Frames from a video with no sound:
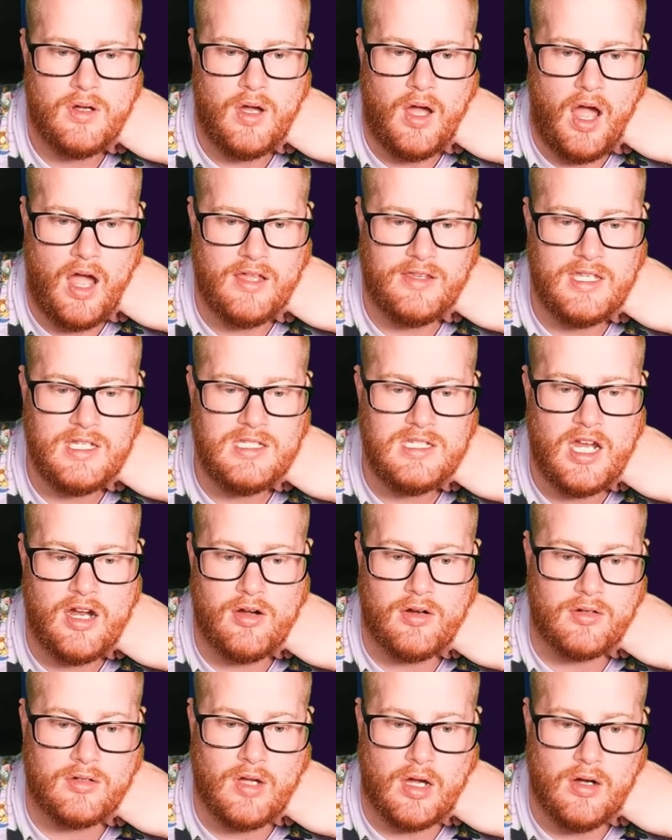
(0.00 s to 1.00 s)
I think
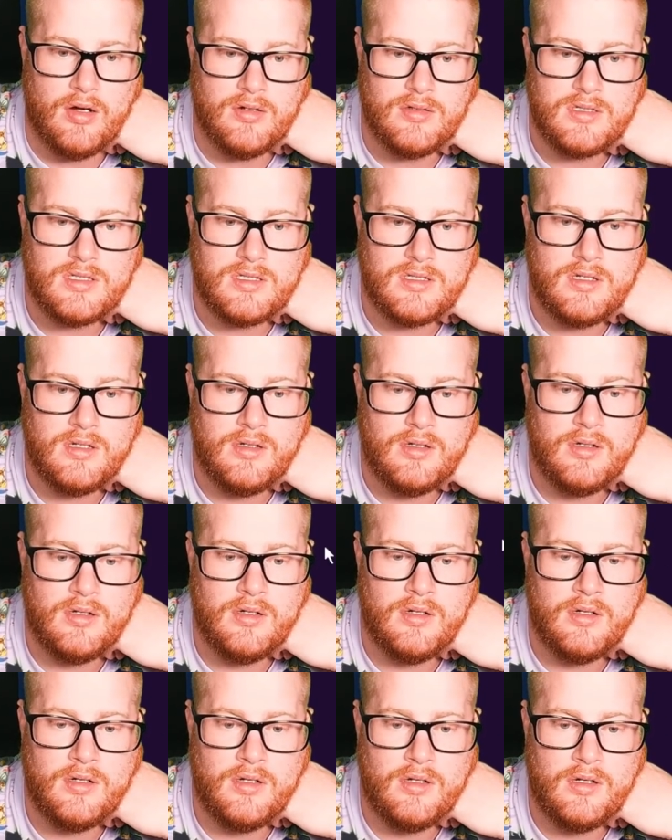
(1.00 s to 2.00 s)
Tera Ghost.
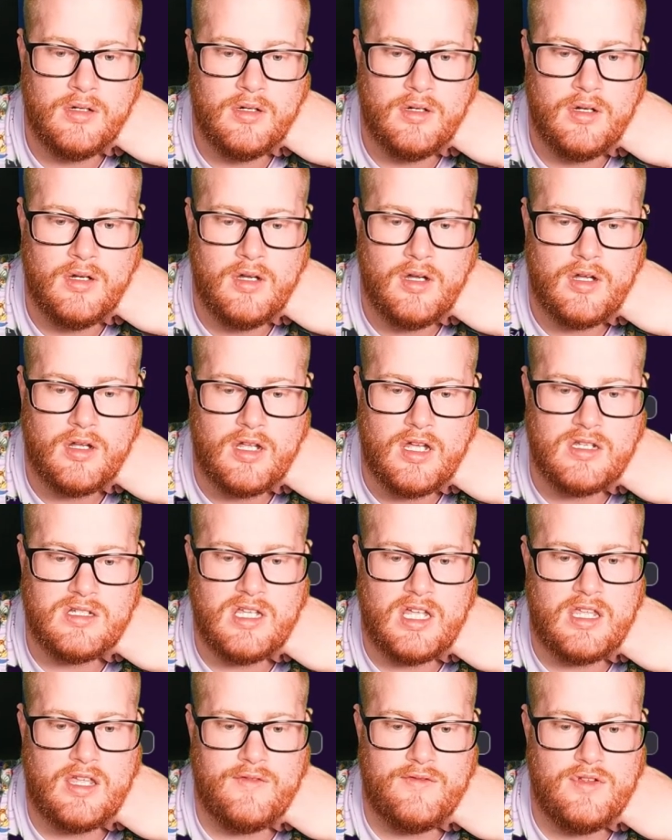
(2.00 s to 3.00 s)
Because
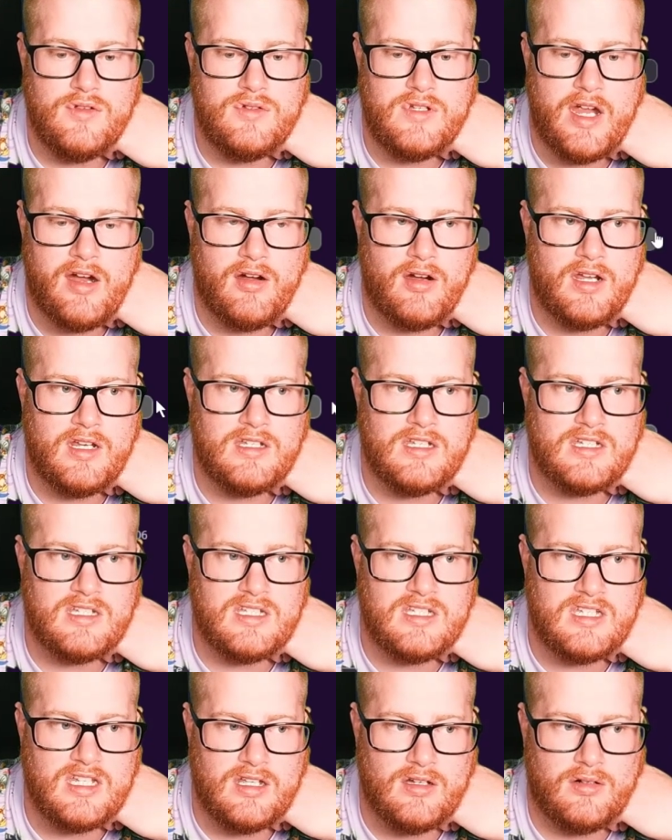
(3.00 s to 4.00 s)
like if you Tera into
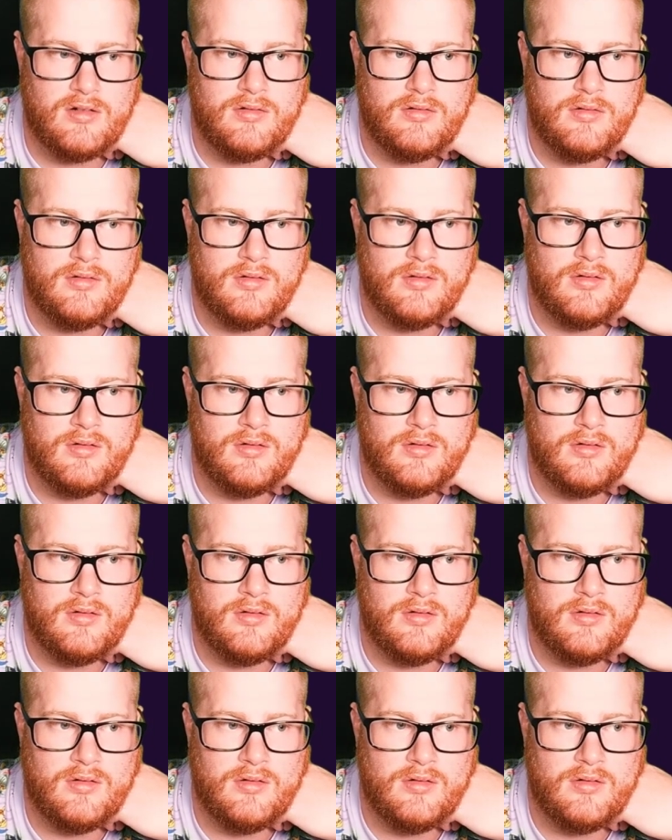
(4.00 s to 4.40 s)
Steel,